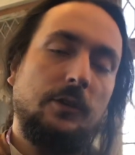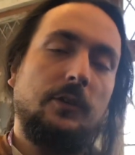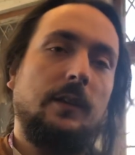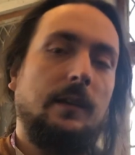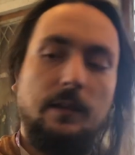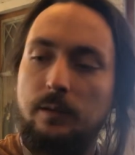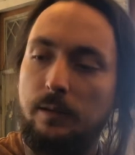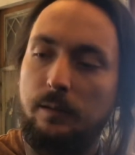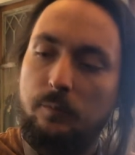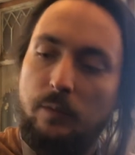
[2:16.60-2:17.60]
does a
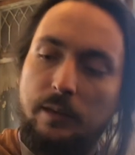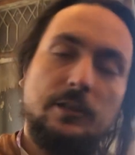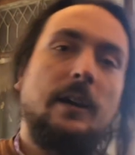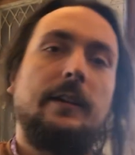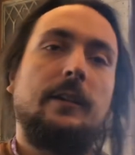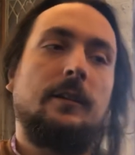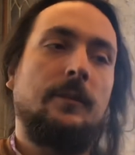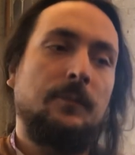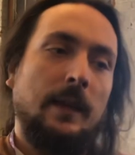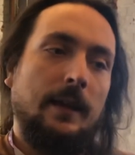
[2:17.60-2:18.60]
entire
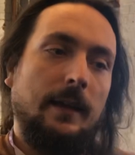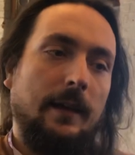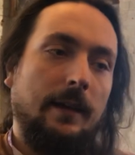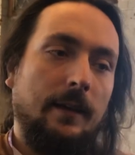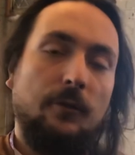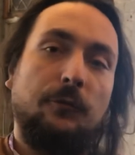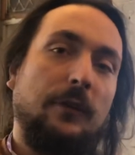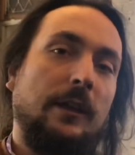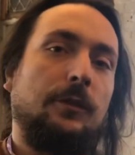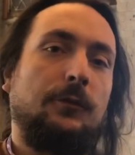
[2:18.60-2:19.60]

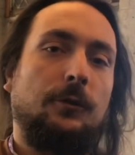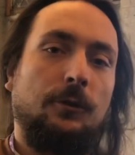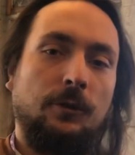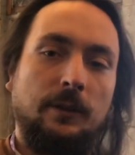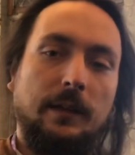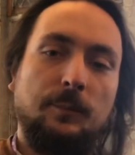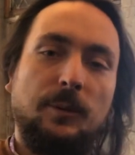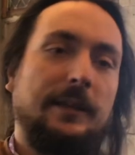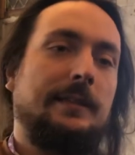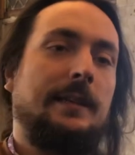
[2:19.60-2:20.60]
faithful
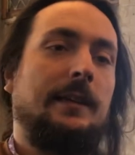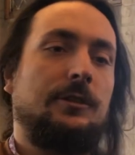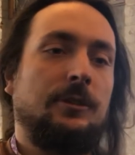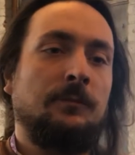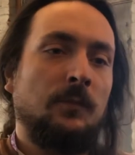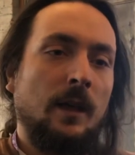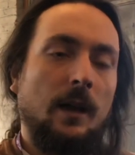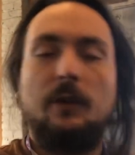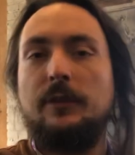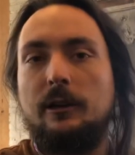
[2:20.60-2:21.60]
implementation
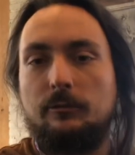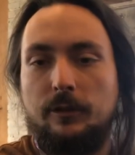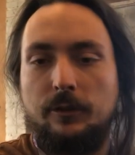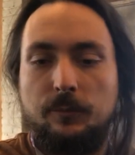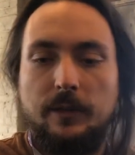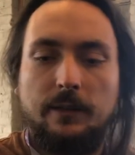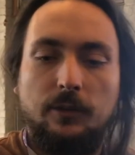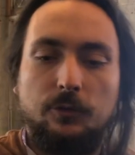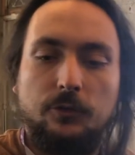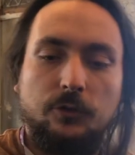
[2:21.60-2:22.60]
of the algorithm
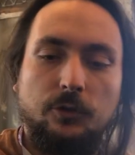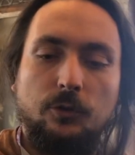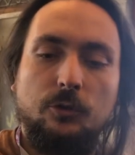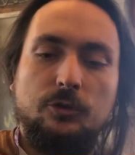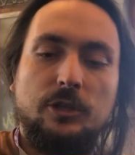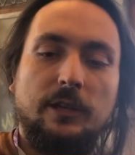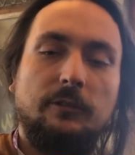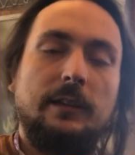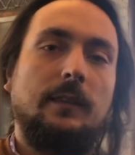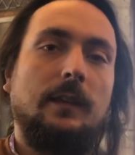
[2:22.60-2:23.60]
that's used to
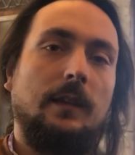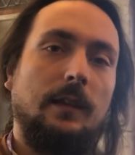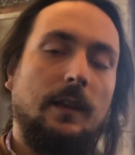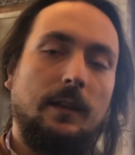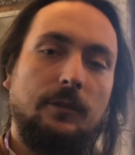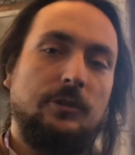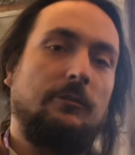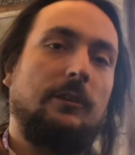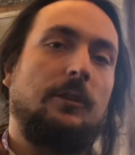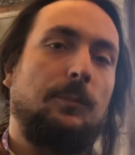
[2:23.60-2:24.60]
generate the
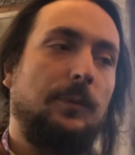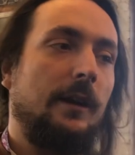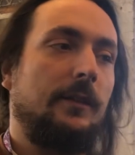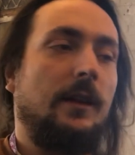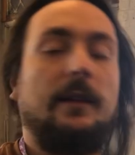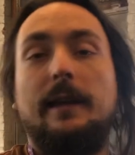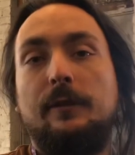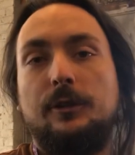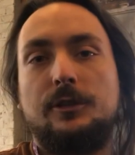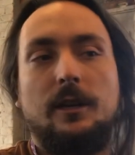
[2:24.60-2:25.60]
blocks on
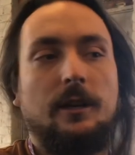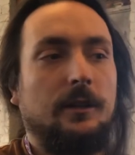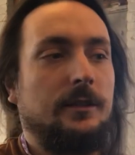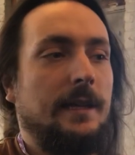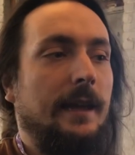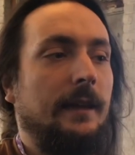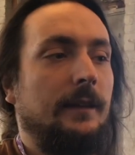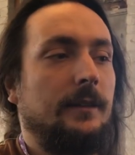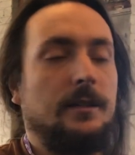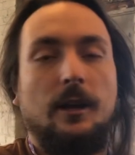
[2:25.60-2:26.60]
every shard
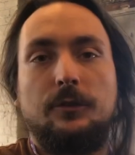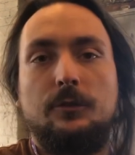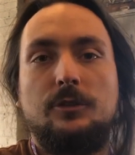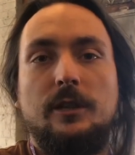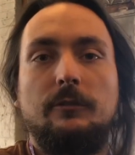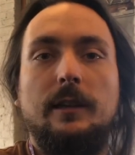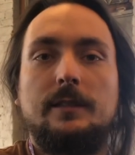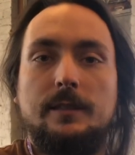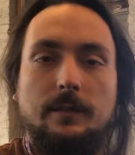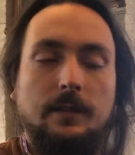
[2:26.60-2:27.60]
and also
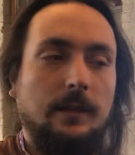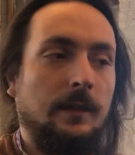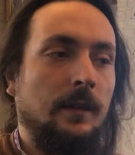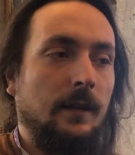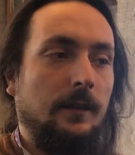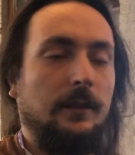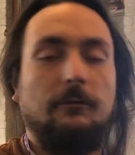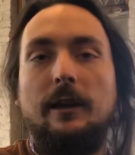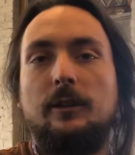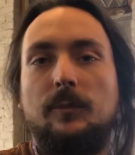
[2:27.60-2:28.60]
generate the
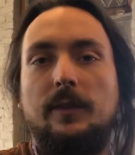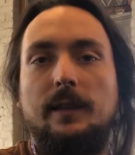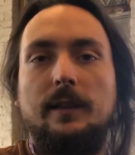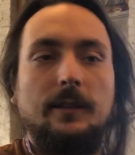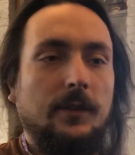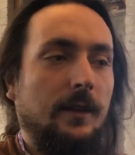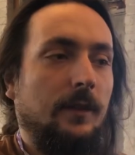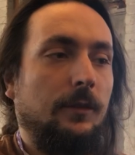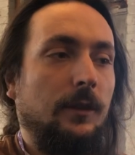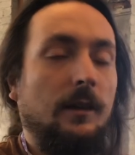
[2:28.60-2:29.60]
random seeds,
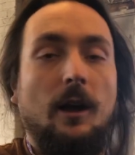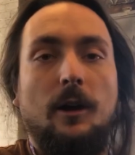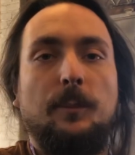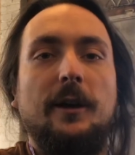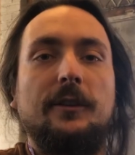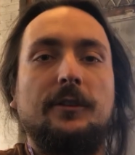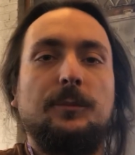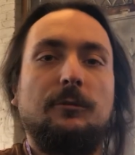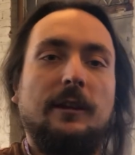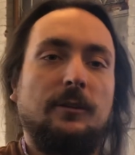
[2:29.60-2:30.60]
the
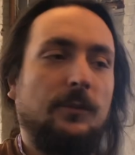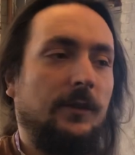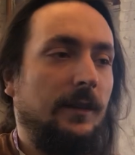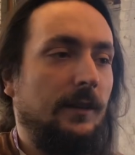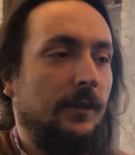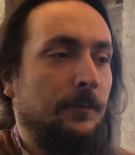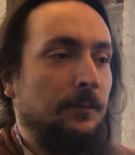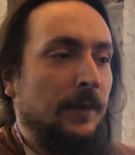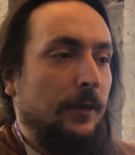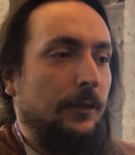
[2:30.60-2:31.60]
unbiasable random seeds
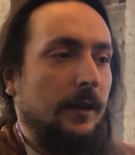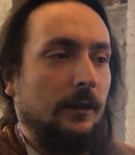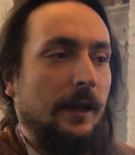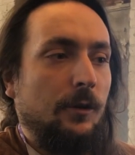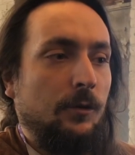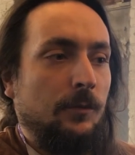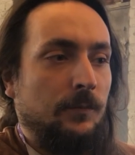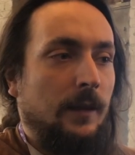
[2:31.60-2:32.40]
that allow